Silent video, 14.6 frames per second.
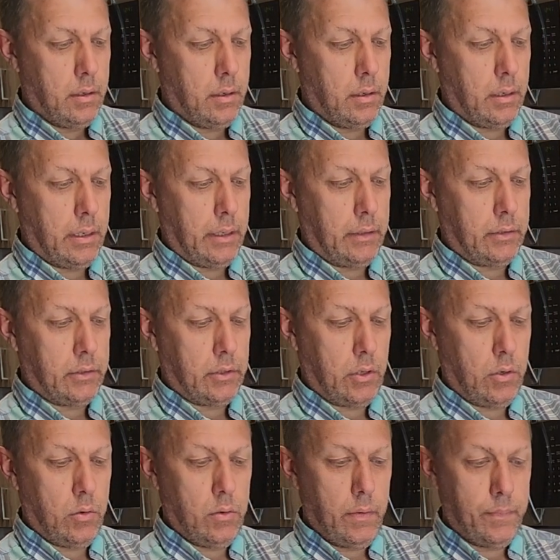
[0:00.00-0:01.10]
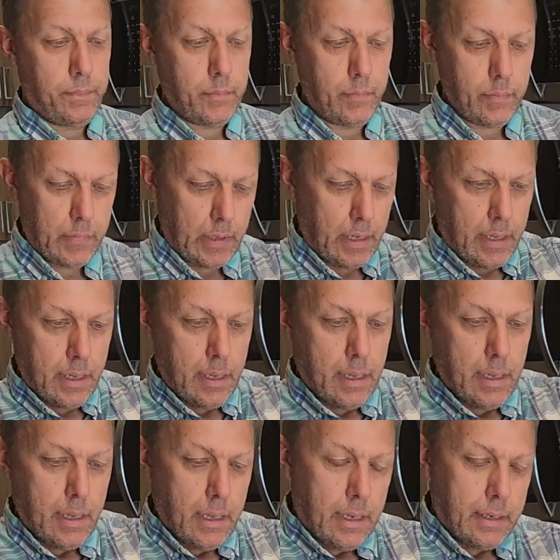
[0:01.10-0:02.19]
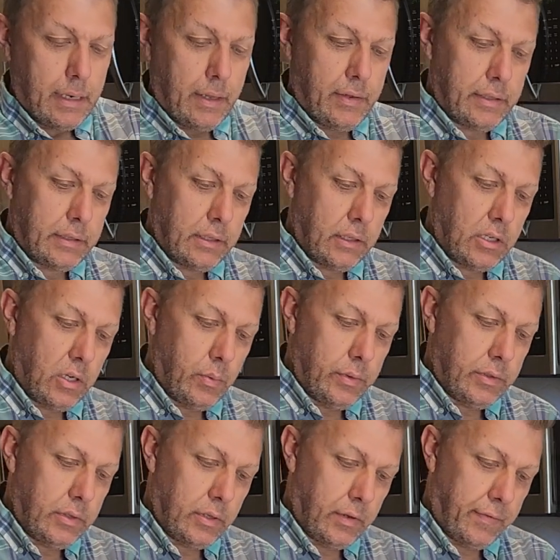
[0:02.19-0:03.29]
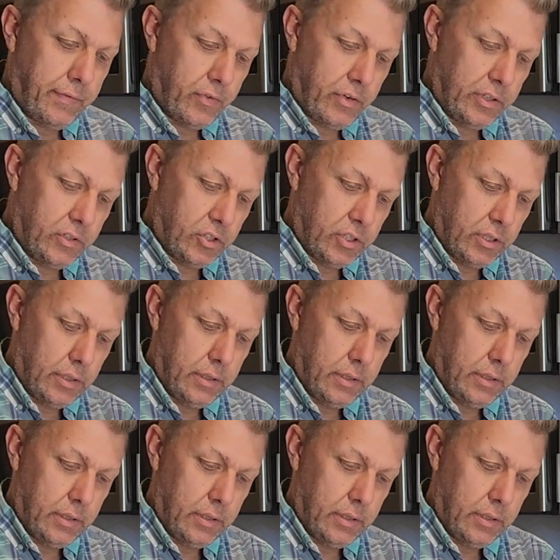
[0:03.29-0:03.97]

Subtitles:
like so. Now this can go into the fridge,